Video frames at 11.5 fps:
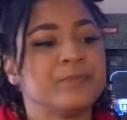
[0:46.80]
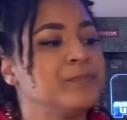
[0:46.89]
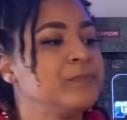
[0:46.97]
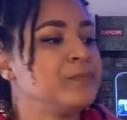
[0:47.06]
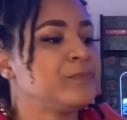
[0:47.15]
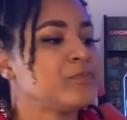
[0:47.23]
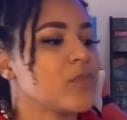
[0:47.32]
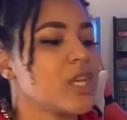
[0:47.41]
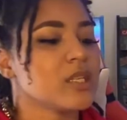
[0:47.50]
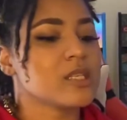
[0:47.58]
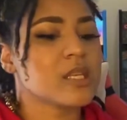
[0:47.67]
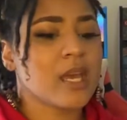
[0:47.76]

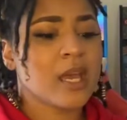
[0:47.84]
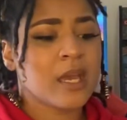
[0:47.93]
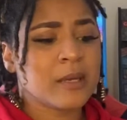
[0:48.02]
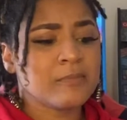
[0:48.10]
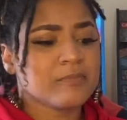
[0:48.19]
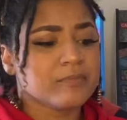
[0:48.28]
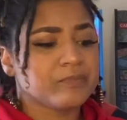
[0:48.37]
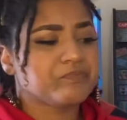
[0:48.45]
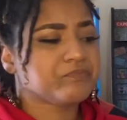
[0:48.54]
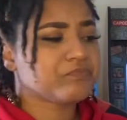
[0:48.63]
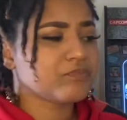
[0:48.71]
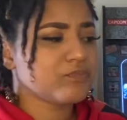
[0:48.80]
and today,
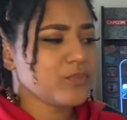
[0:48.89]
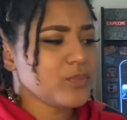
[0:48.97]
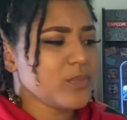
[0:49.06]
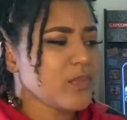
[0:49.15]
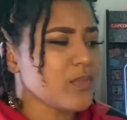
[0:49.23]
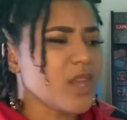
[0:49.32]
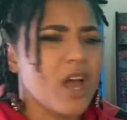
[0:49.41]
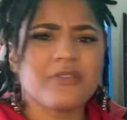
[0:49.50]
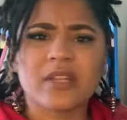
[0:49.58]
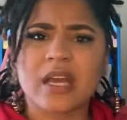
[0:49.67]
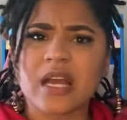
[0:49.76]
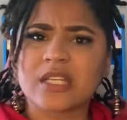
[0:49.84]
I
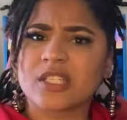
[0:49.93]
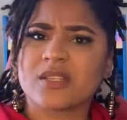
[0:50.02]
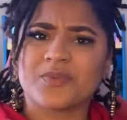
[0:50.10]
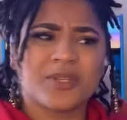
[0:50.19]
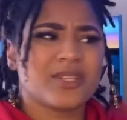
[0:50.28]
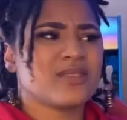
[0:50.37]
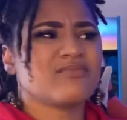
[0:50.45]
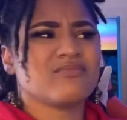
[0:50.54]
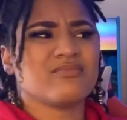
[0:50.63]
feel like I just wanna